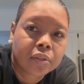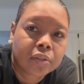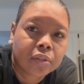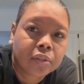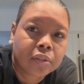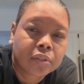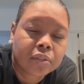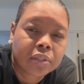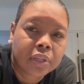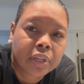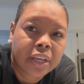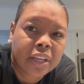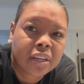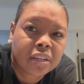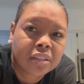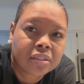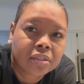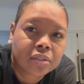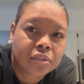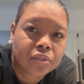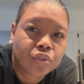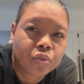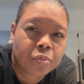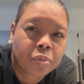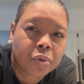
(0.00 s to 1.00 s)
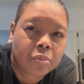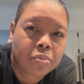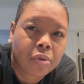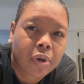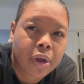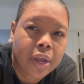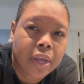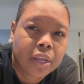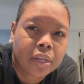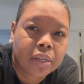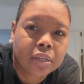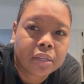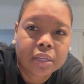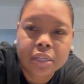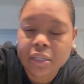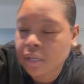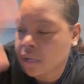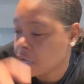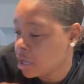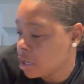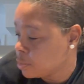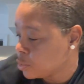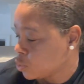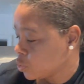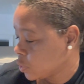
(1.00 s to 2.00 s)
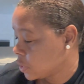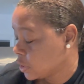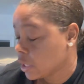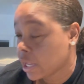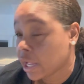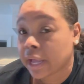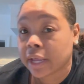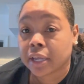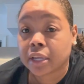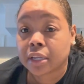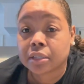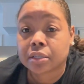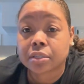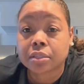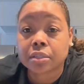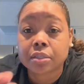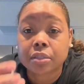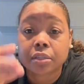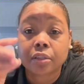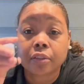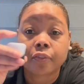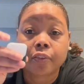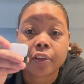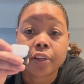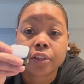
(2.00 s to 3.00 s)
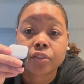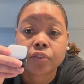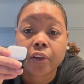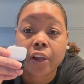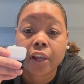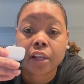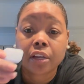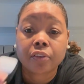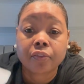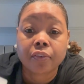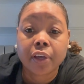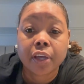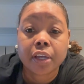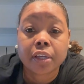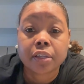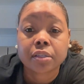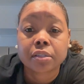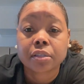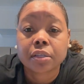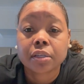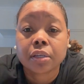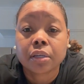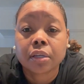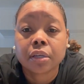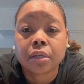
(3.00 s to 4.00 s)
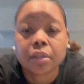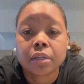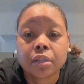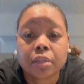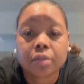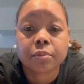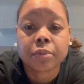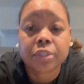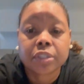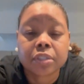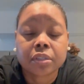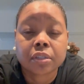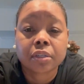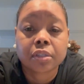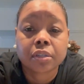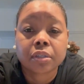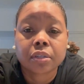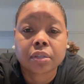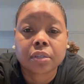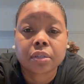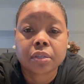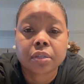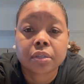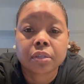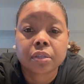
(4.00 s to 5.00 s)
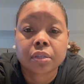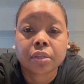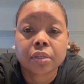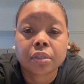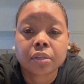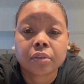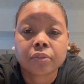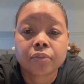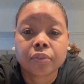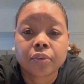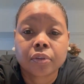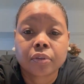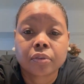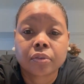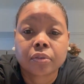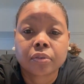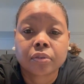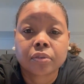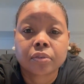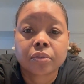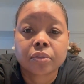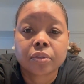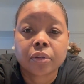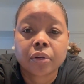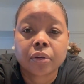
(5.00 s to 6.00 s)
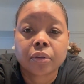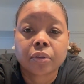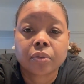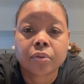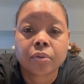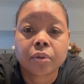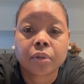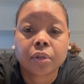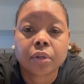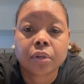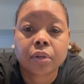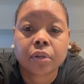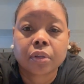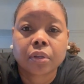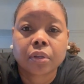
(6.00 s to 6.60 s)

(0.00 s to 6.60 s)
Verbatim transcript: This light isn't super bright. It comes with lights, the face tracking device. Let me see if it'll turn on.